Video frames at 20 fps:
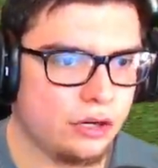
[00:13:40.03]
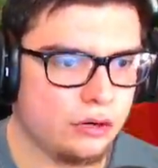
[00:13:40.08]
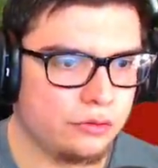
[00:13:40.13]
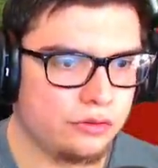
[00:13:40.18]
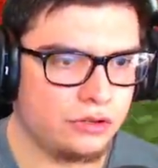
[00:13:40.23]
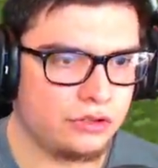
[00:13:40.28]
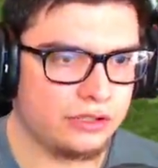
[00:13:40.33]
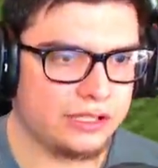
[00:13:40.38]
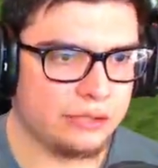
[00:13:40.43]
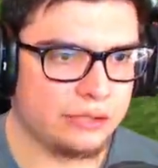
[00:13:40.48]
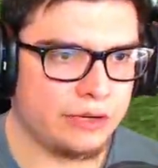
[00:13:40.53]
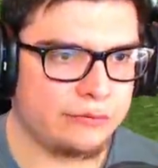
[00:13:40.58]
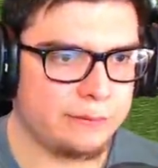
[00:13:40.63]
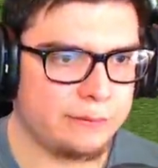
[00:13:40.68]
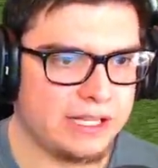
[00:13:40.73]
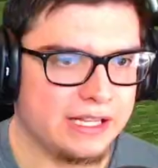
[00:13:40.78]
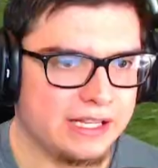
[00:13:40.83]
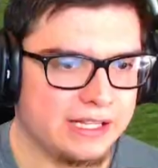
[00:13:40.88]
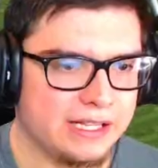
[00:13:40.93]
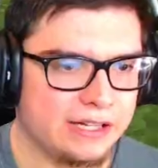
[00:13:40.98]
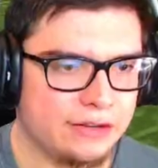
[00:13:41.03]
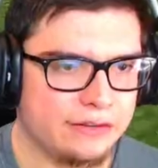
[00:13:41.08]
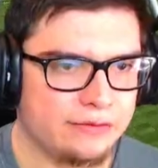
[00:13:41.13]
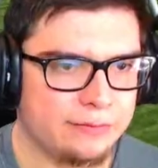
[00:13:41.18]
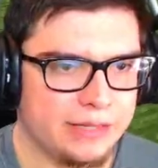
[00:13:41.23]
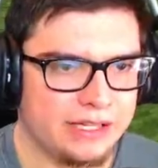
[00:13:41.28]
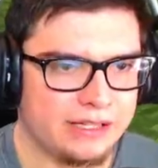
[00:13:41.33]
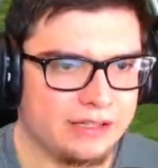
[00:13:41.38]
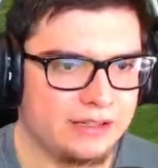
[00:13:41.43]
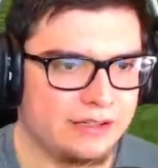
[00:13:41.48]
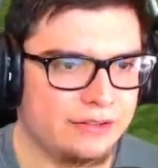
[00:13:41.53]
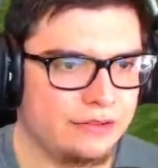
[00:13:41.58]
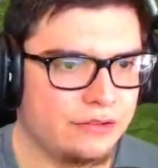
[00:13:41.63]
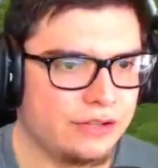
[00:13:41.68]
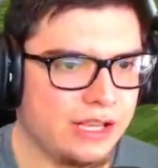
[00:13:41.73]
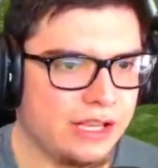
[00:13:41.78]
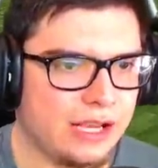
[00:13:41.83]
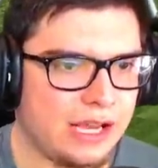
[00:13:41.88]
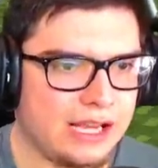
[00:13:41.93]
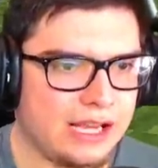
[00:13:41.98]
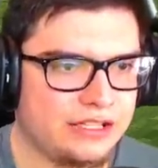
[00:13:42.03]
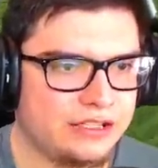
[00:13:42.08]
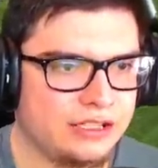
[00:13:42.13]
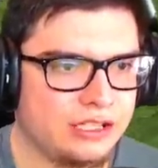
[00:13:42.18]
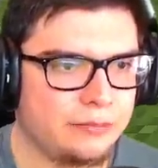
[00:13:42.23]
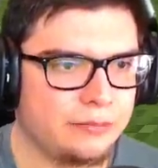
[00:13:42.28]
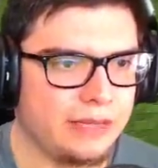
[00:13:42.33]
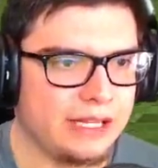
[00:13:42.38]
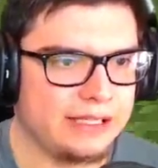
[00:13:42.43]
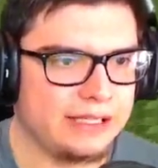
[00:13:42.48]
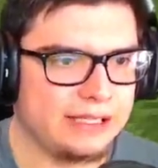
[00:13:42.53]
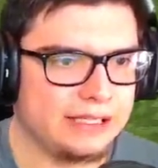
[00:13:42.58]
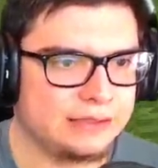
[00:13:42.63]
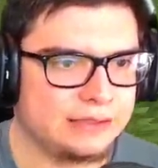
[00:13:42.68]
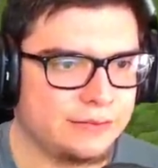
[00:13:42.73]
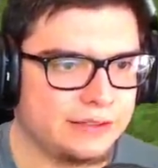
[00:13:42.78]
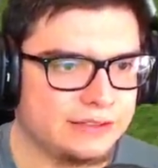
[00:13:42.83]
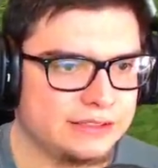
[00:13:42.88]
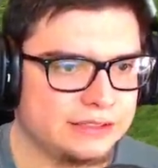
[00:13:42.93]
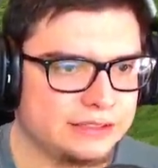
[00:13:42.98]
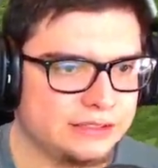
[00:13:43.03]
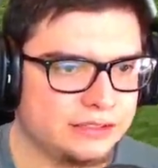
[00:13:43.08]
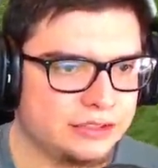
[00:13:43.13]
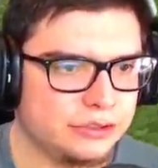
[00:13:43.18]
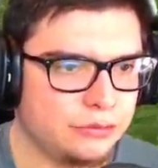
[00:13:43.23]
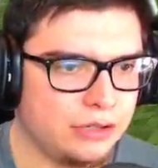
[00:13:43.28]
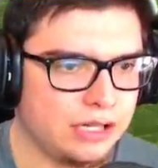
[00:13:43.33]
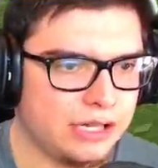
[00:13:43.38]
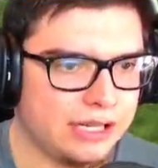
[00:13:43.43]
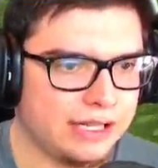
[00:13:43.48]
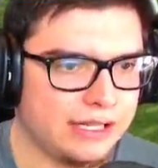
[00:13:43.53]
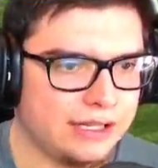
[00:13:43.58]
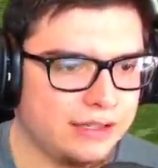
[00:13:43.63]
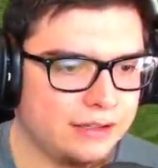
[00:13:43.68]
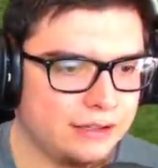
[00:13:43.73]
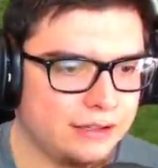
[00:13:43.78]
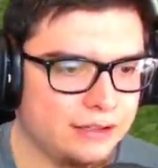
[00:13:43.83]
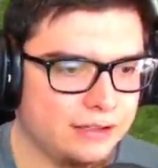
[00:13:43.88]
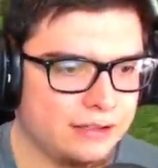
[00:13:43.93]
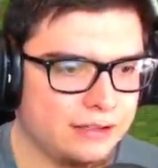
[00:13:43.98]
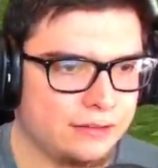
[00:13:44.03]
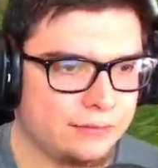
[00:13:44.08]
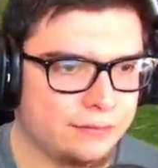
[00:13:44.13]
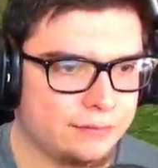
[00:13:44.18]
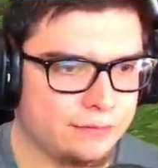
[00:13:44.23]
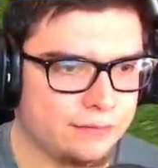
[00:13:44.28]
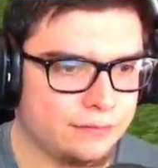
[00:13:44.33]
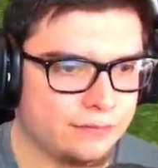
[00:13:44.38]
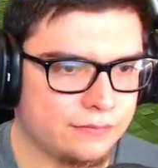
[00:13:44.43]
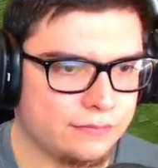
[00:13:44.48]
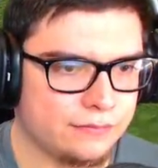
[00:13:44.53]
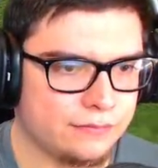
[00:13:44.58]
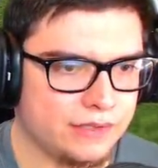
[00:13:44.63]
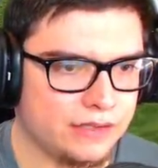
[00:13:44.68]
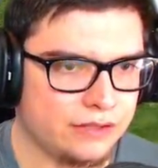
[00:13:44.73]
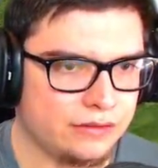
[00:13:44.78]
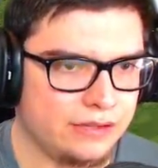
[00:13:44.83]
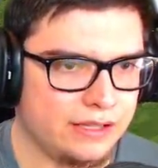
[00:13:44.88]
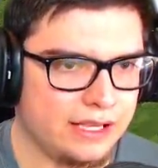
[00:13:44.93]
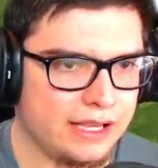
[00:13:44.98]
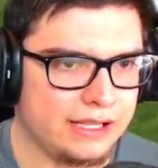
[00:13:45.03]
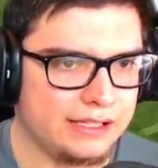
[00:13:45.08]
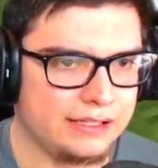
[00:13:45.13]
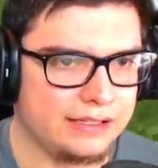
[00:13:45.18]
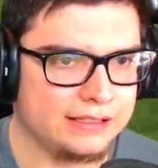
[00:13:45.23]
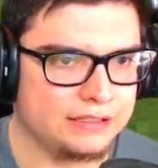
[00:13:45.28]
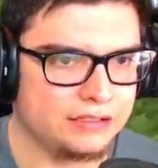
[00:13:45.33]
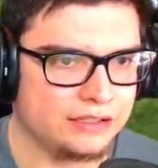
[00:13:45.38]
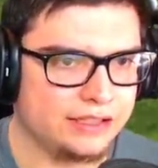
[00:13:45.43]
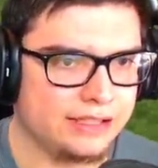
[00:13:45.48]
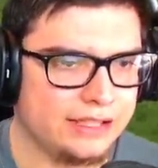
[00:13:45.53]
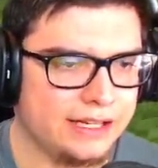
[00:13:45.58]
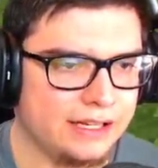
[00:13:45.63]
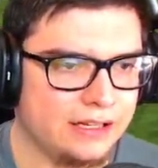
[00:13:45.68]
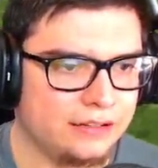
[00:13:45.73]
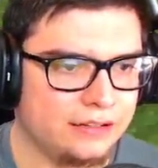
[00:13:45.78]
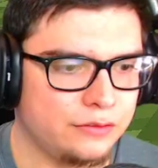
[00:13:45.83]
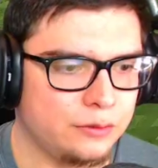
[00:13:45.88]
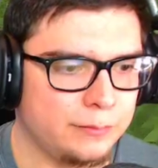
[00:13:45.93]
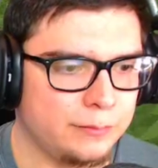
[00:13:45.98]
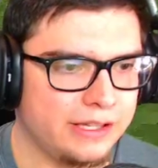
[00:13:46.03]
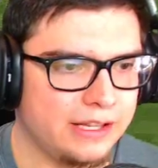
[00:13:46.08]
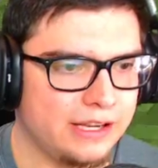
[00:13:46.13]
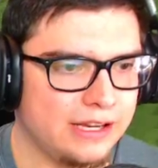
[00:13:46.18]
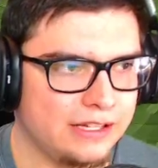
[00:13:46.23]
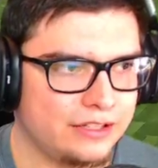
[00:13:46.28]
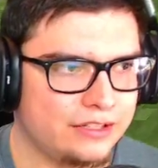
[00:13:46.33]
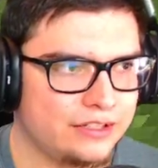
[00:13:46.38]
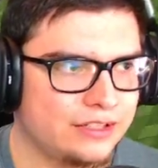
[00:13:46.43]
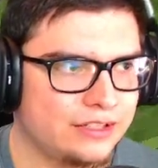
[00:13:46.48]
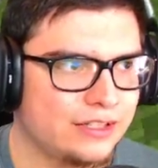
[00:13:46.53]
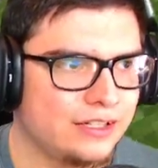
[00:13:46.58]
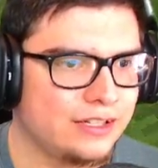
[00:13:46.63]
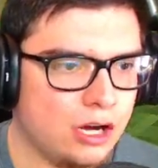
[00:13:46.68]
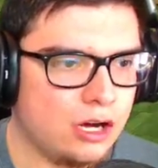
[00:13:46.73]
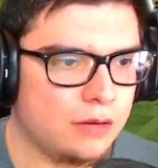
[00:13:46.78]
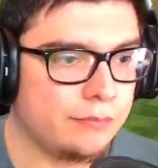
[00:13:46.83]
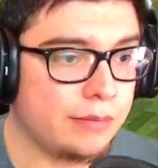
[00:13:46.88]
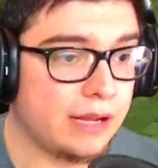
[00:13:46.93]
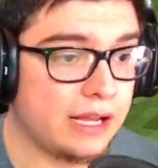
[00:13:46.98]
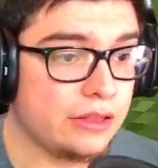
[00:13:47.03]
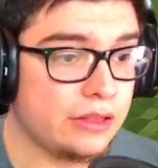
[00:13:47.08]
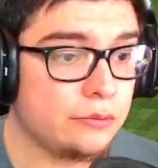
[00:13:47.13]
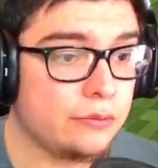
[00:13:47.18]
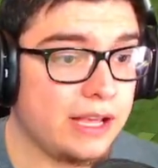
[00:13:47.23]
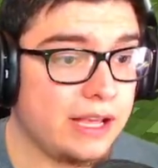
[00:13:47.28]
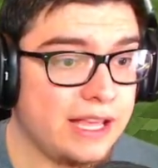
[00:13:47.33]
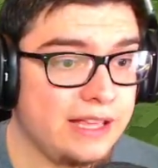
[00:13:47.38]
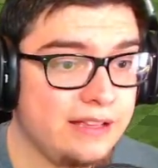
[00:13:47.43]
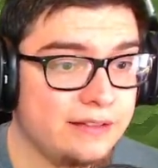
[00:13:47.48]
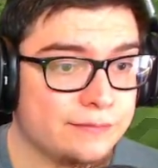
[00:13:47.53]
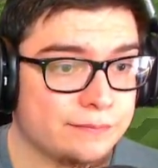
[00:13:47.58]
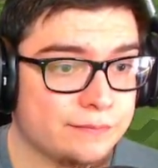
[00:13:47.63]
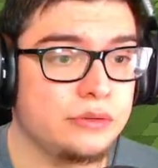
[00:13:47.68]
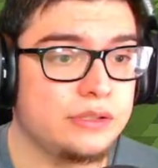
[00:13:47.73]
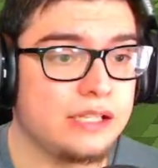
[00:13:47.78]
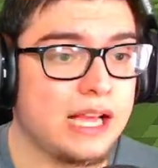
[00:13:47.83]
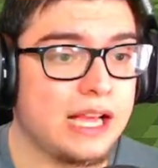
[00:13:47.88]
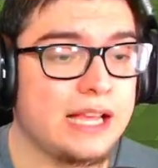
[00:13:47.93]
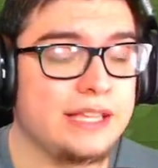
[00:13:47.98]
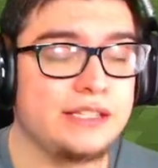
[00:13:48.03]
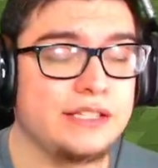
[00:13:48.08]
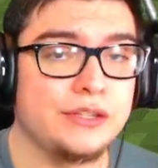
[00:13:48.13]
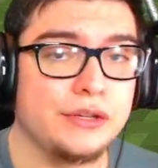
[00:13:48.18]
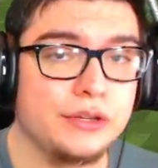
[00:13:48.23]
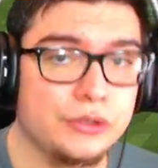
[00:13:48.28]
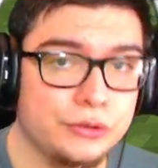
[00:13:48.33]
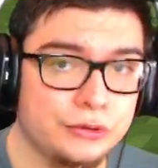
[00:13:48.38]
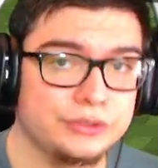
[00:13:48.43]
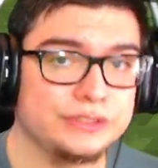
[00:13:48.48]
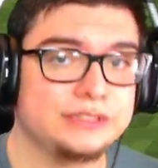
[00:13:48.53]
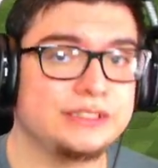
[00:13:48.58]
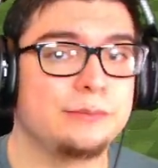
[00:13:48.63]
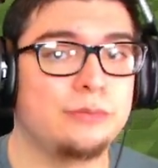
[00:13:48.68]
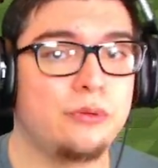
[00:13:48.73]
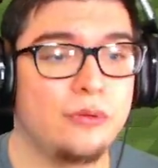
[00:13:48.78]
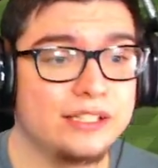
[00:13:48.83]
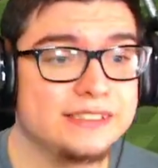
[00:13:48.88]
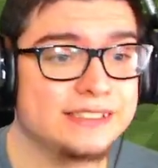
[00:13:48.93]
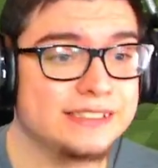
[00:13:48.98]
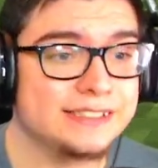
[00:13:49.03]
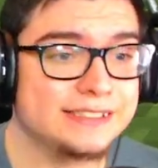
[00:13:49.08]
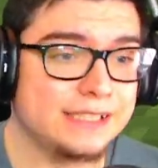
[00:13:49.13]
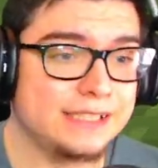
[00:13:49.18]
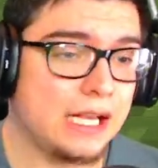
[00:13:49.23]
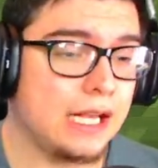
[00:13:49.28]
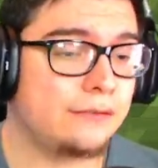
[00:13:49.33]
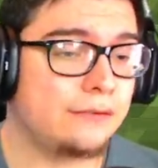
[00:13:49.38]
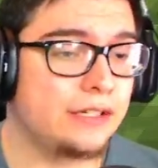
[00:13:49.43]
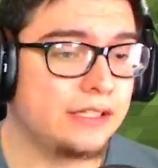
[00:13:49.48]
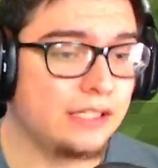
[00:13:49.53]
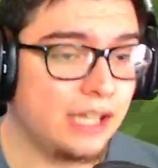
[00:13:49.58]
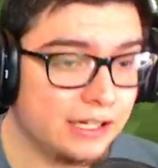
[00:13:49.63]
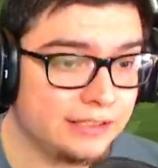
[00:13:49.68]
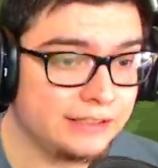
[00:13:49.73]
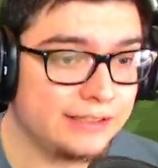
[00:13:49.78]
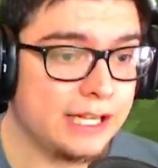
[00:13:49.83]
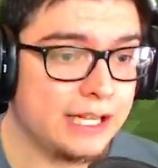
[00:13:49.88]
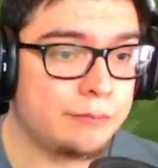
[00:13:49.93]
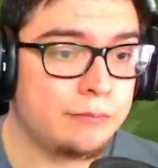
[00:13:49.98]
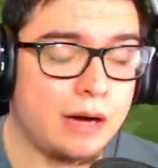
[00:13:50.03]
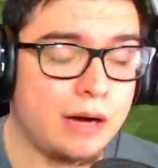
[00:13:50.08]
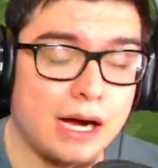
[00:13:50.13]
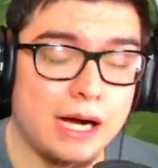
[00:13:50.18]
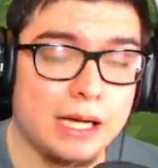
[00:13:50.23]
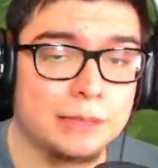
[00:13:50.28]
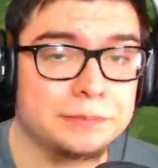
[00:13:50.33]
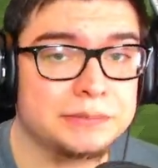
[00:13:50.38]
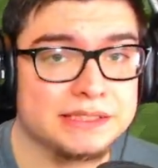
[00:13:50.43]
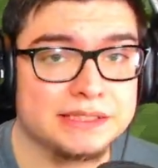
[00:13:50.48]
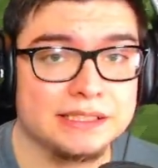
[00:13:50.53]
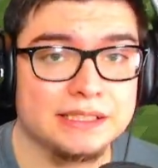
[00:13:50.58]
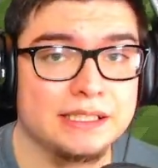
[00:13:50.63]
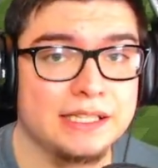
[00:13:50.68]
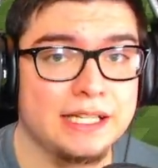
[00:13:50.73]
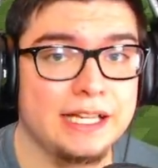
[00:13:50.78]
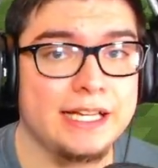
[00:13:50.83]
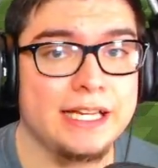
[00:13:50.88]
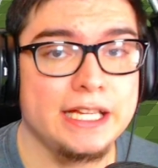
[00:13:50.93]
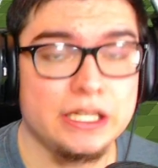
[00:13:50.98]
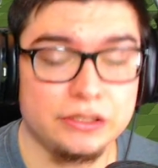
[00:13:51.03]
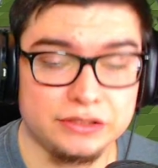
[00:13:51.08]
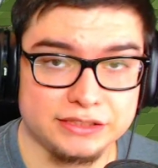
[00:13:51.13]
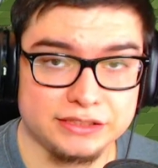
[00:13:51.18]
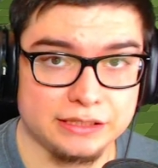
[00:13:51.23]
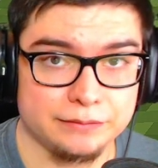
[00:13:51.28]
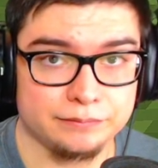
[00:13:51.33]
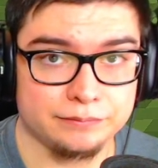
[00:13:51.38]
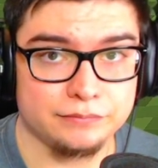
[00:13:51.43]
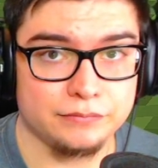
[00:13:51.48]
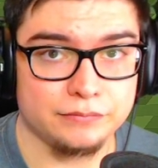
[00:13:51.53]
No, get away from me. Get away from me. Okay, I should have made these fences too high. Okay, he's taken care of. Oh, my gosh. Oh, and by the way, do not use the poison staff on undead mobs. It heals them.